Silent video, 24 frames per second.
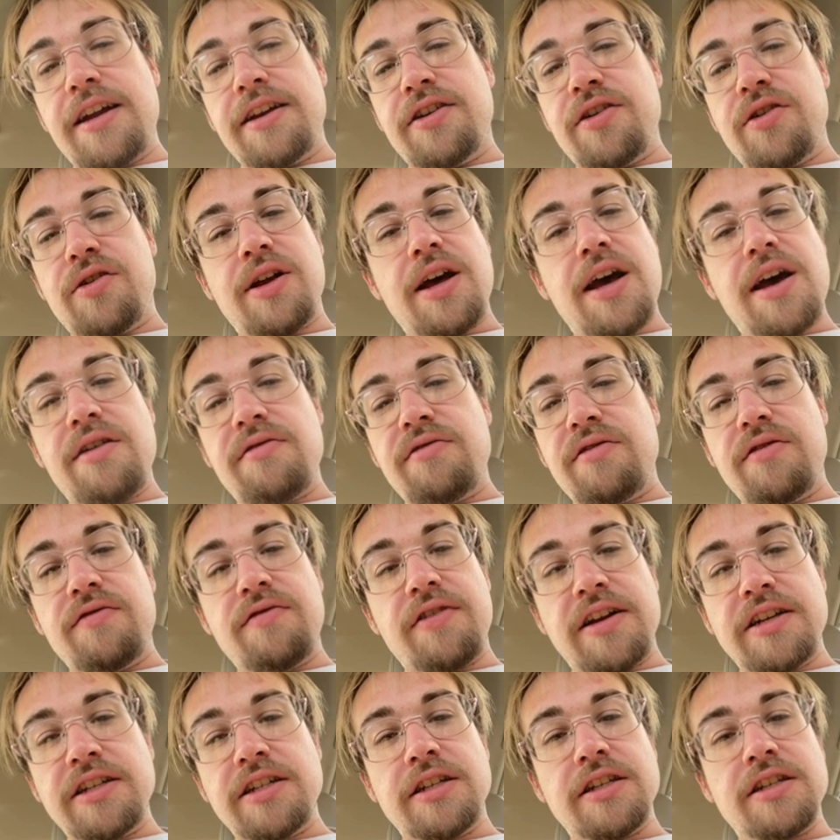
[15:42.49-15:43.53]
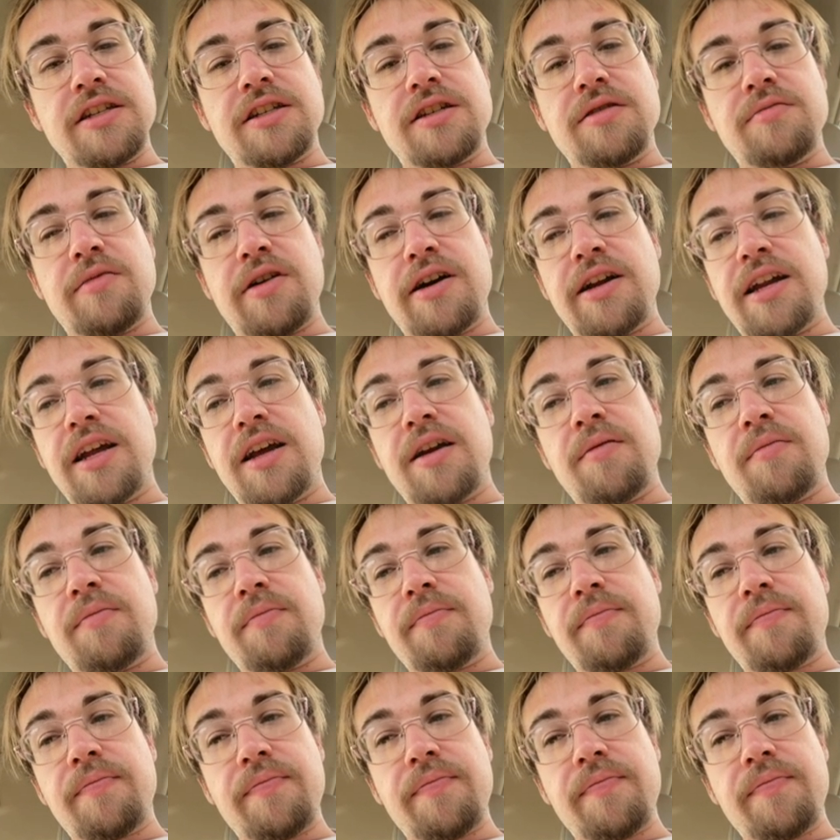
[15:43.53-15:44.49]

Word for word: don't have inventions to my name.